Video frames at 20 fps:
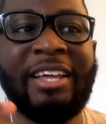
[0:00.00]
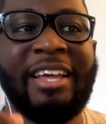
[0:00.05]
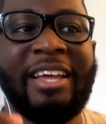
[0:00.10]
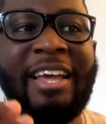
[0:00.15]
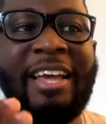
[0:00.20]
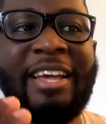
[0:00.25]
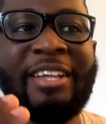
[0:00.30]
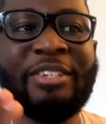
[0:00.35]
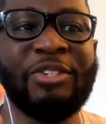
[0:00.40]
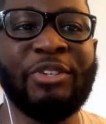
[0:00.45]

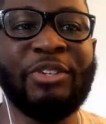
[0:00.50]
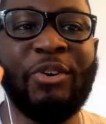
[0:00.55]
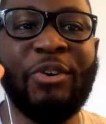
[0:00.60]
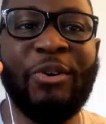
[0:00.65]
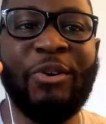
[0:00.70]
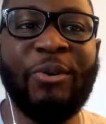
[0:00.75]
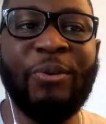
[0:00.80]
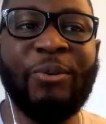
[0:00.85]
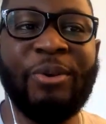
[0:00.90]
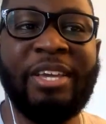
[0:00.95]
And
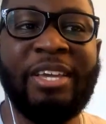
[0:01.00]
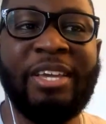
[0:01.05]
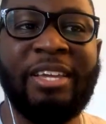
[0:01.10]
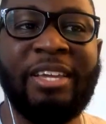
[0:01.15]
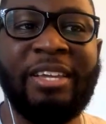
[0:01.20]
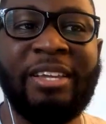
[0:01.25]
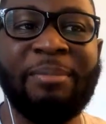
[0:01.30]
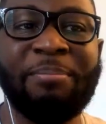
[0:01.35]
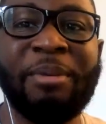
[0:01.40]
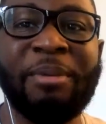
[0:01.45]
so
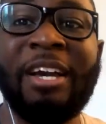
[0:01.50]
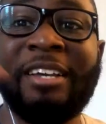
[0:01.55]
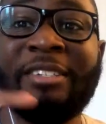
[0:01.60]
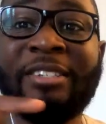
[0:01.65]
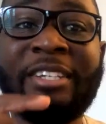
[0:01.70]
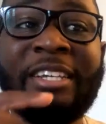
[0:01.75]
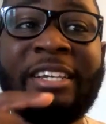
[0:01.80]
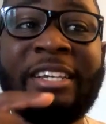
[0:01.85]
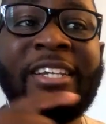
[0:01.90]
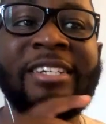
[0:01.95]
because
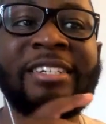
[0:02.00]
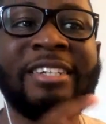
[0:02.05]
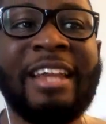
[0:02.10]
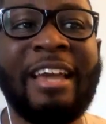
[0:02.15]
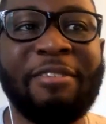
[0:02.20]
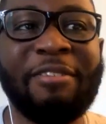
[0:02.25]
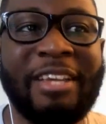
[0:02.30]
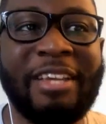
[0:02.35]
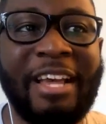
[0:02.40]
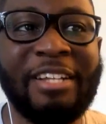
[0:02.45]
he
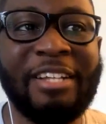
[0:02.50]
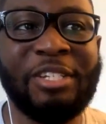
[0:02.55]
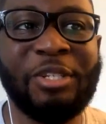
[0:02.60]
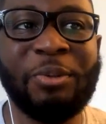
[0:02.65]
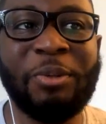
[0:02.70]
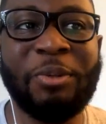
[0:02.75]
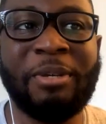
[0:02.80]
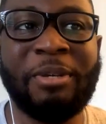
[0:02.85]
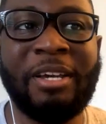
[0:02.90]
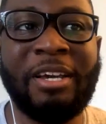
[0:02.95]
never gets to
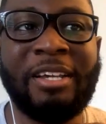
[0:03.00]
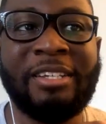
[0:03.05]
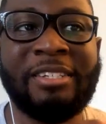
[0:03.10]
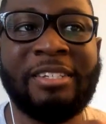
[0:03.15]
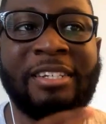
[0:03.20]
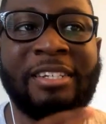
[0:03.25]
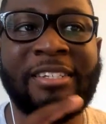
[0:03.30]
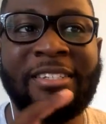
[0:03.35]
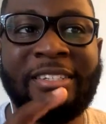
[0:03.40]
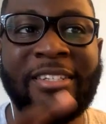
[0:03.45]
it, because
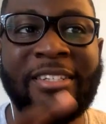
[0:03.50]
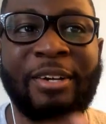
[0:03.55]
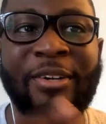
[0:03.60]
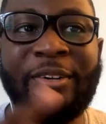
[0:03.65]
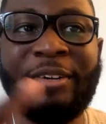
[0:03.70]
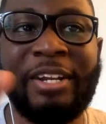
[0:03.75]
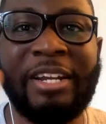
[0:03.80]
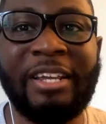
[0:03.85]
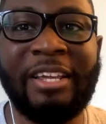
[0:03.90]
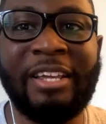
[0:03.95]
he's still
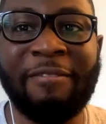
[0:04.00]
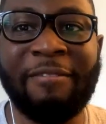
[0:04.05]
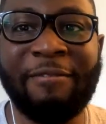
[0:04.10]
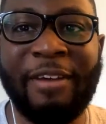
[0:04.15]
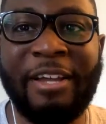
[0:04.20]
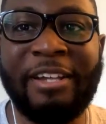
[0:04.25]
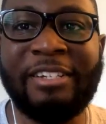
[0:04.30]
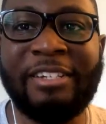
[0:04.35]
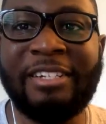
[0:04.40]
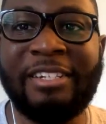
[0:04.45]
gonna
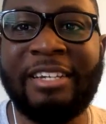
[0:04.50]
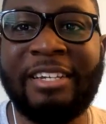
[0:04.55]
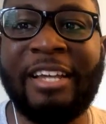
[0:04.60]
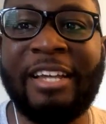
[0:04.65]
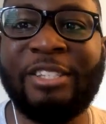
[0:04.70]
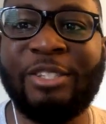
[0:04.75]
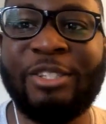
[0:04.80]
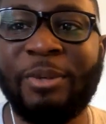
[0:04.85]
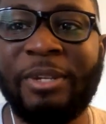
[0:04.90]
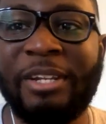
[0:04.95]
eventually get
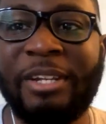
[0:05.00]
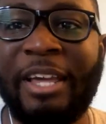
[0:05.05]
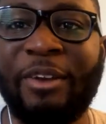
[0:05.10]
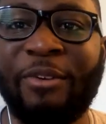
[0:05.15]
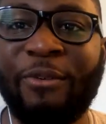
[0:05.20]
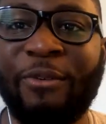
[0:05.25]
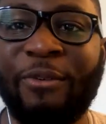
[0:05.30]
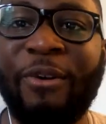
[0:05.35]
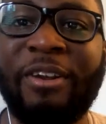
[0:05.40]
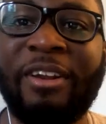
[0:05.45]
to it later
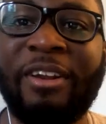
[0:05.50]
on.